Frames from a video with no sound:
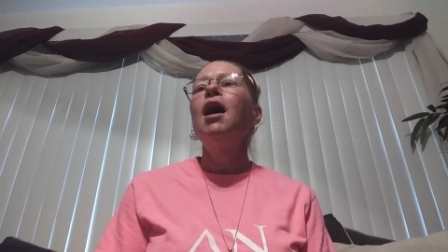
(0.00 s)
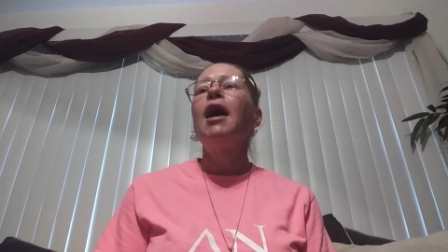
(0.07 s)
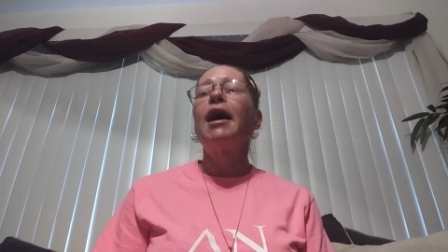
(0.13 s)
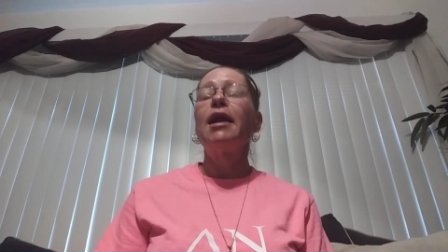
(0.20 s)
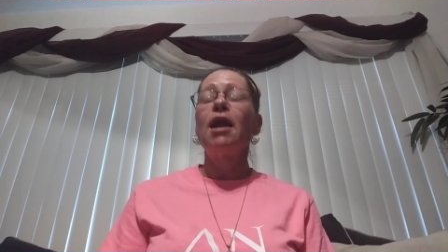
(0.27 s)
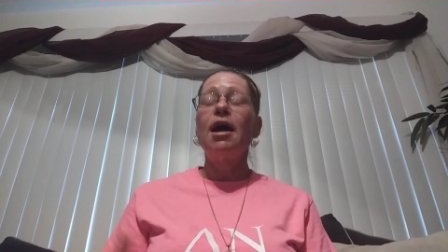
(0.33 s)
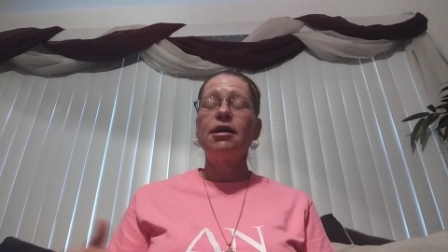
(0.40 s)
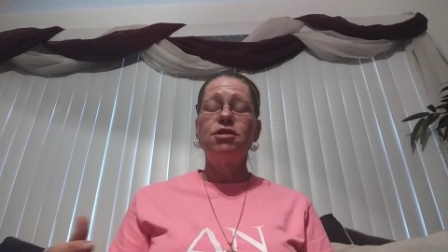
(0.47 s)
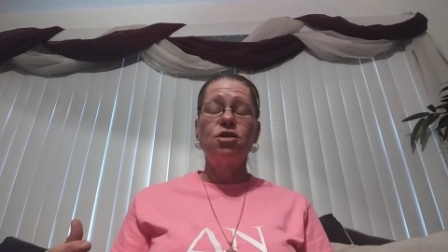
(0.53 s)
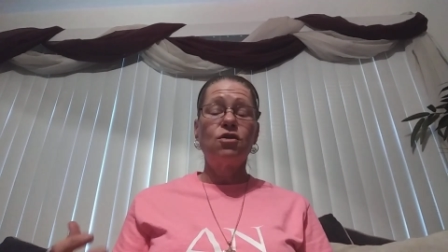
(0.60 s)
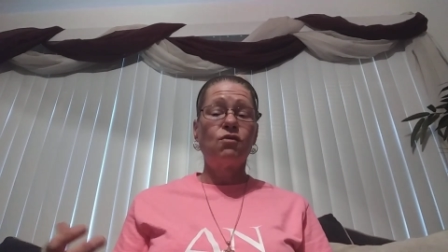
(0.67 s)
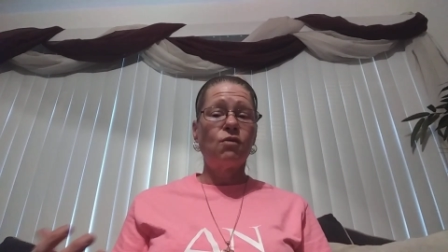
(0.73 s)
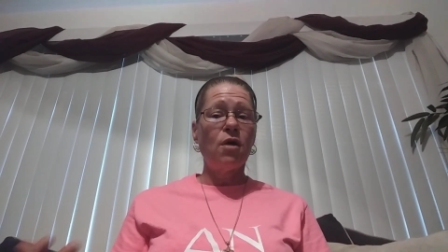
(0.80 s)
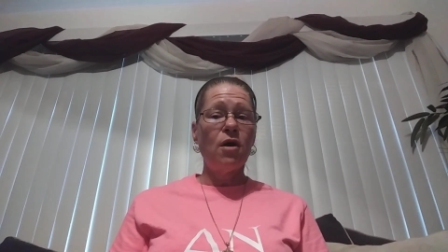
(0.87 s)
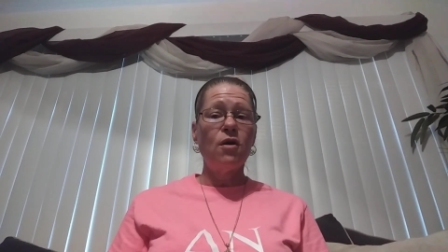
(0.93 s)
I'd like to
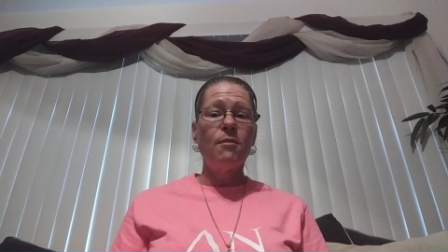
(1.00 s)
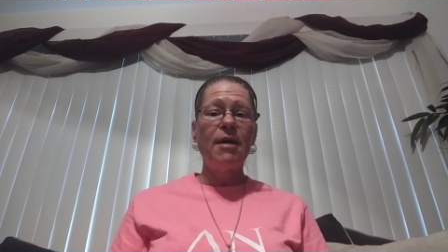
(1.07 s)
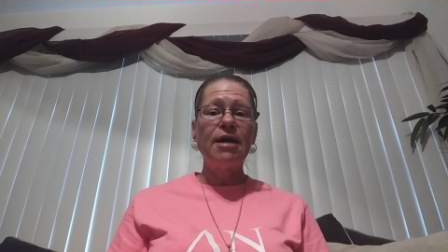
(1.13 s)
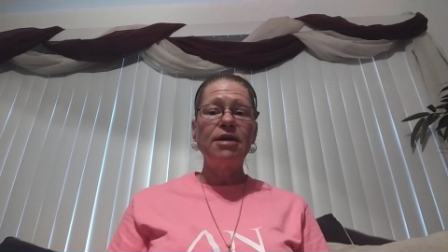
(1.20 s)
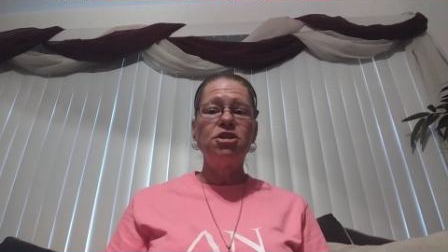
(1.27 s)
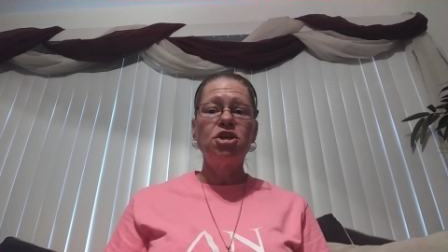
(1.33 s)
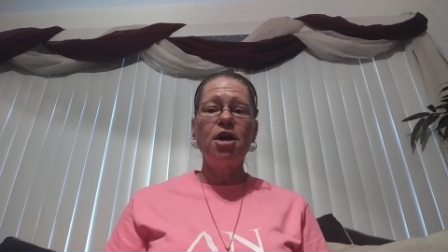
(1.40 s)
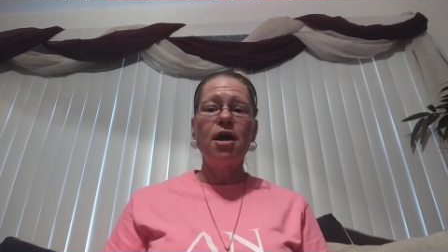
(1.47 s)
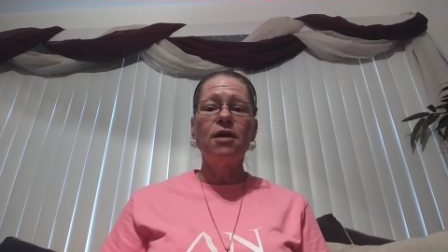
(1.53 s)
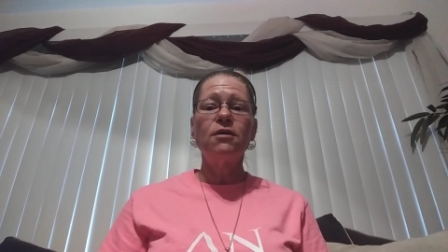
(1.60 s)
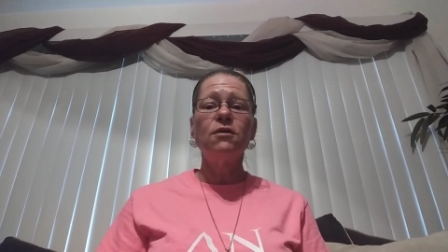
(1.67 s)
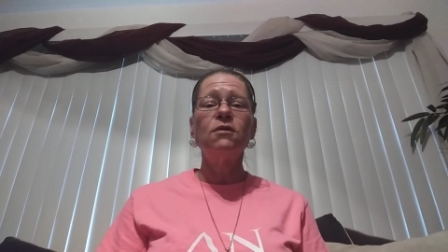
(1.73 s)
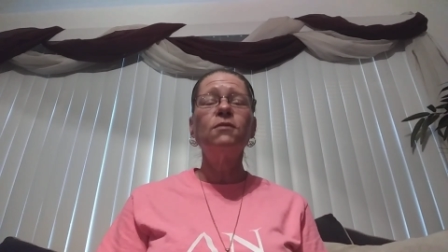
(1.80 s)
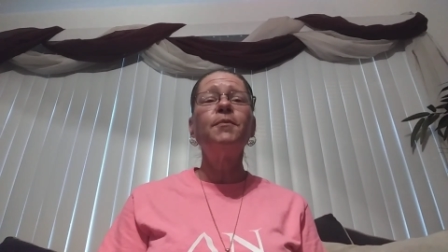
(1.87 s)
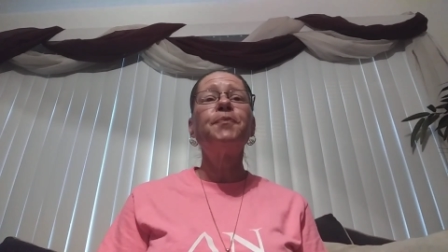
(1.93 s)
grow my
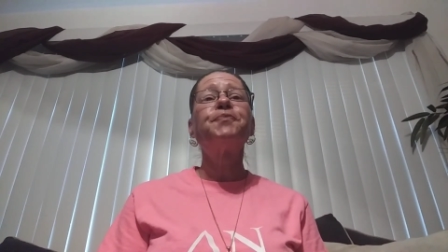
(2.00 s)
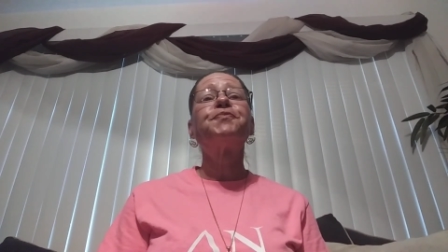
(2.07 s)
channel.